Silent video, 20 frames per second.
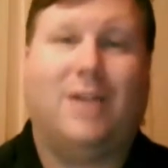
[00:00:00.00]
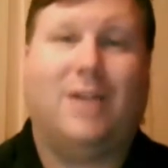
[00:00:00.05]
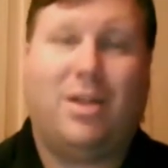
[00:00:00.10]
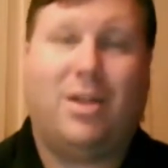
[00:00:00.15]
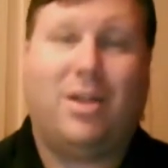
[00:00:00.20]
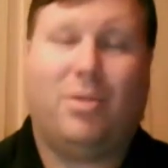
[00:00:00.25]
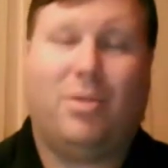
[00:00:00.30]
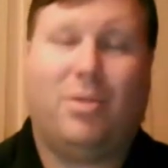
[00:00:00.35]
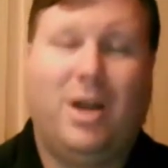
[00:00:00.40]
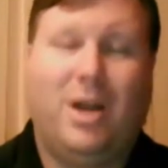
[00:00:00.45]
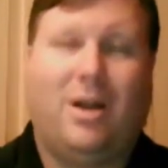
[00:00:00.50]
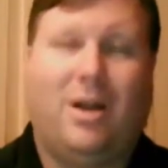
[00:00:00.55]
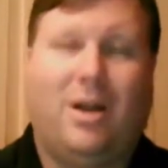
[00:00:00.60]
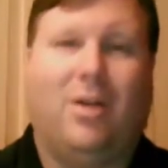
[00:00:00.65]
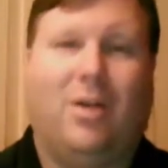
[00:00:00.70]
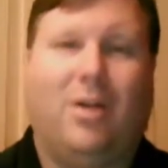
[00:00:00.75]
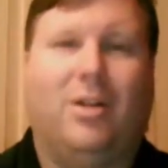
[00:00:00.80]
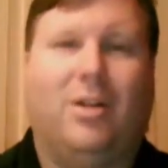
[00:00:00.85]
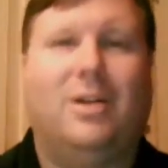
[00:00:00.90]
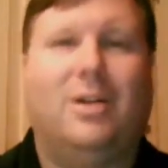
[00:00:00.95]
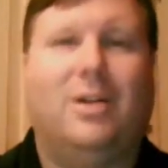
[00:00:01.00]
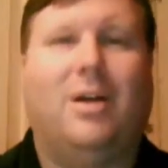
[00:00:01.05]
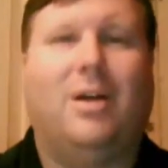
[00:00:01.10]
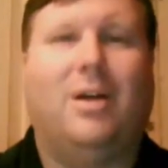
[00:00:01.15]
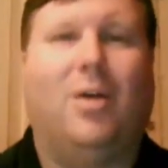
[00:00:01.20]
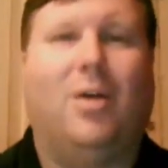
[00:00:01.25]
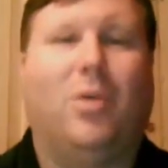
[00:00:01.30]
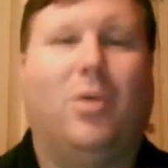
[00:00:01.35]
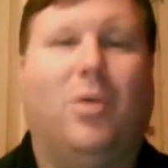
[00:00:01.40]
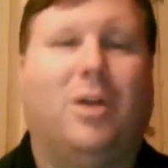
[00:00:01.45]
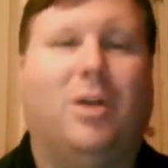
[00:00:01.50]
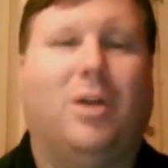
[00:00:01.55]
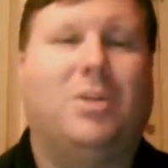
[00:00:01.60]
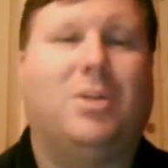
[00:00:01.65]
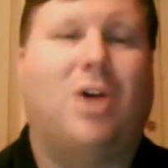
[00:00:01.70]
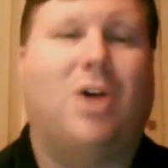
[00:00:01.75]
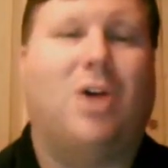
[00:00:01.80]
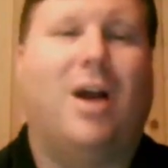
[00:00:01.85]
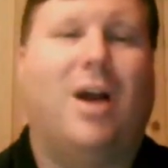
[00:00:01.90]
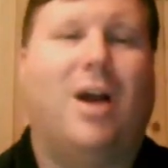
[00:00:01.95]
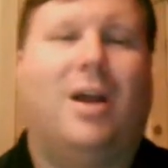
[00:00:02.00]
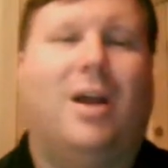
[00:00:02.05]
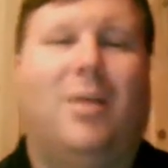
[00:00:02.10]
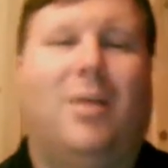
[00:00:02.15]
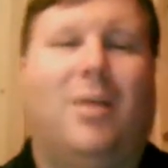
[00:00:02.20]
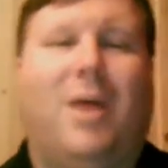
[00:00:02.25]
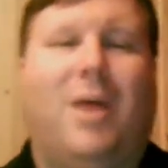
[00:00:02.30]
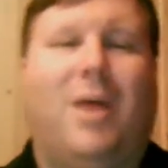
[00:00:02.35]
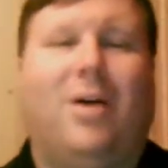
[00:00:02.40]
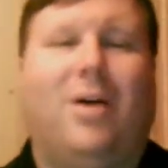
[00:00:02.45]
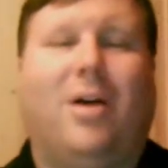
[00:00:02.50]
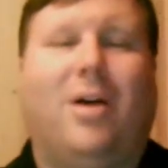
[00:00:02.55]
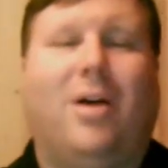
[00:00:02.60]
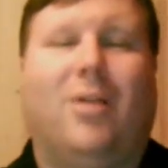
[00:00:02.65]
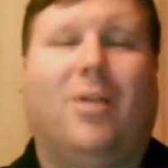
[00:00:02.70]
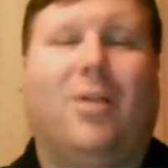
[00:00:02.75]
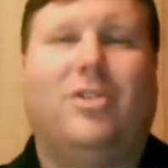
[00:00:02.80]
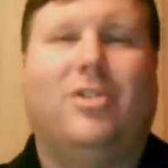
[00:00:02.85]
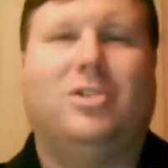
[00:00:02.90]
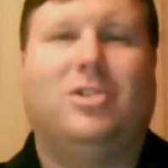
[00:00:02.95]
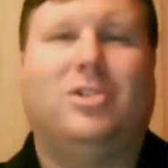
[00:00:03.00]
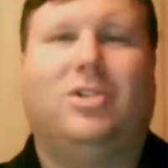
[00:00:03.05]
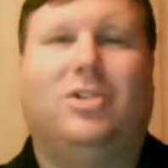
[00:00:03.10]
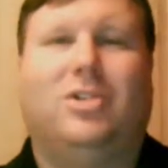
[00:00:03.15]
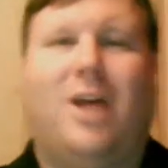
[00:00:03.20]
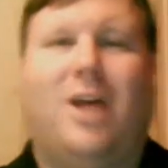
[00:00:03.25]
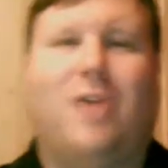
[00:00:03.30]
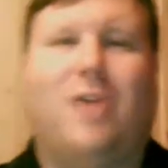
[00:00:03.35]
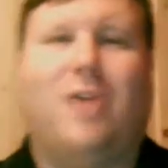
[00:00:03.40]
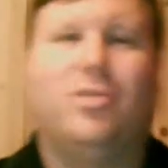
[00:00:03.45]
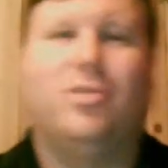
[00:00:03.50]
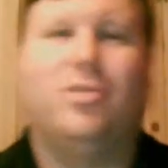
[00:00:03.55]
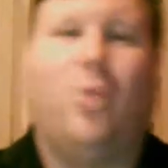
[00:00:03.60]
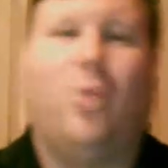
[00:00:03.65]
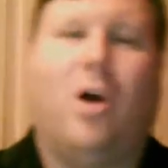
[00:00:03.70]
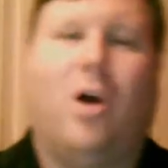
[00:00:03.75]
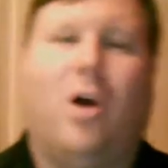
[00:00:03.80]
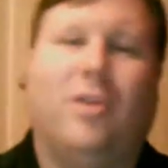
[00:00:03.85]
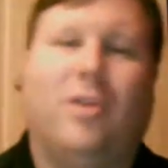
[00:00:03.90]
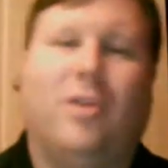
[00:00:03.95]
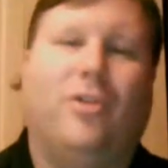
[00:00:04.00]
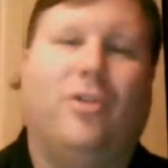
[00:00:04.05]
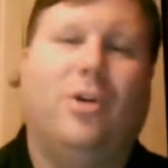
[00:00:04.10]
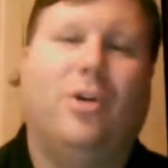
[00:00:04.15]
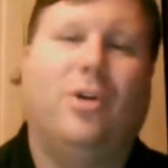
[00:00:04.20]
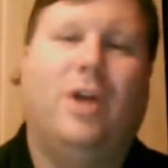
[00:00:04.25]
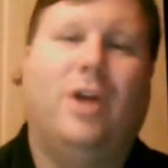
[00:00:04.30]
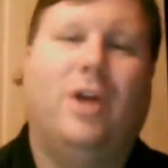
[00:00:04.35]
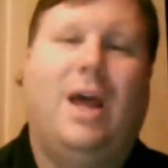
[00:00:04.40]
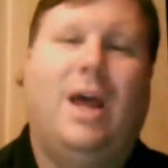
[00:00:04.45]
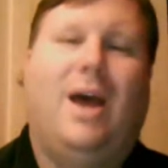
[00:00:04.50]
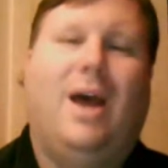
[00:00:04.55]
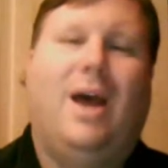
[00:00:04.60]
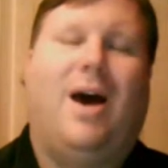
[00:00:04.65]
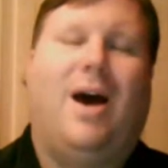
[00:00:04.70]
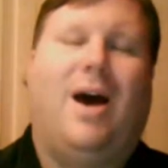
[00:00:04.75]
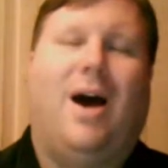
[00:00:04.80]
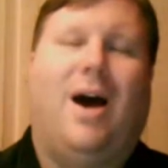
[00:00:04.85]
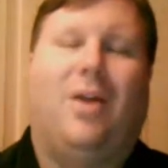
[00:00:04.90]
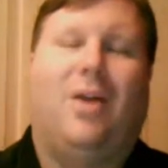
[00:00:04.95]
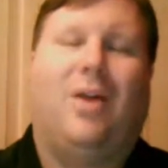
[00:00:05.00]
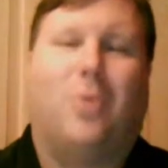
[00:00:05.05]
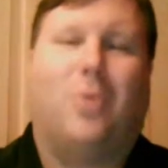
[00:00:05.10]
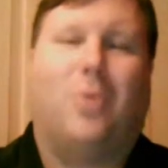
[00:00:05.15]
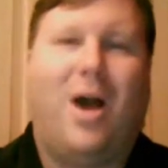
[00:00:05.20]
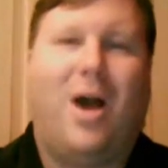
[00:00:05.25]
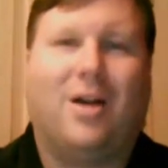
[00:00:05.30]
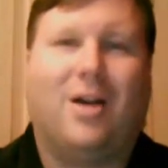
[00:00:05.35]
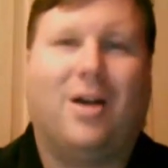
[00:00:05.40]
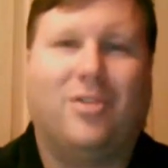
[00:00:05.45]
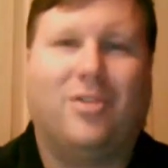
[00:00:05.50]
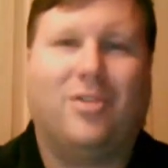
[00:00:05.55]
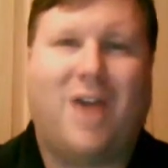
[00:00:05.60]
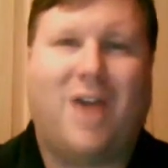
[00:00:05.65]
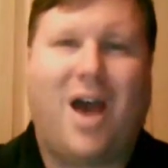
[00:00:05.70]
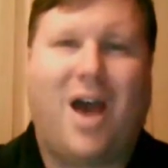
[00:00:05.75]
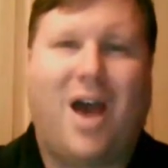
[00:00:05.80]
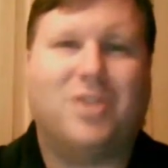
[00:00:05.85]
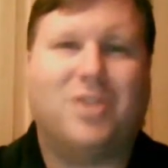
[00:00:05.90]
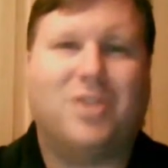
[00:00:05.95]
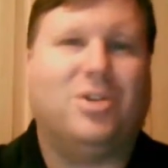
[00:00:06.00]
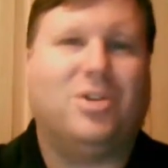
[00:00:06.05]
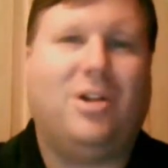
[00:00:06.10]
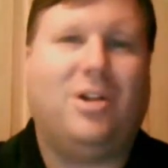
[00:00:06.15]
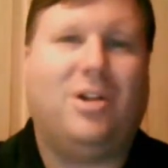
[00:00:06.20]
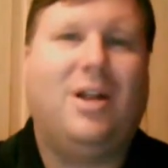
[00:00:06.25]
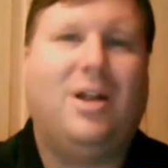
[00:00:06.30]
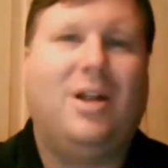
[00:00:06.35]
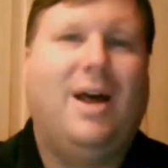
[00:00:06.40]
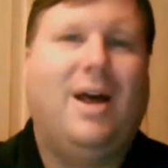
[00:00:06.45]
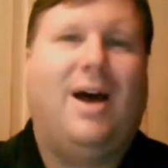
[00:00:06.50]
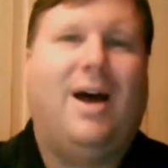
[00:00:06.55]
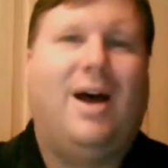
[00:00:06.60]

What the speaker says: day 3 in Ireland, we're going to be talking about our visit to the House of Waterford, the Rock of Cashel,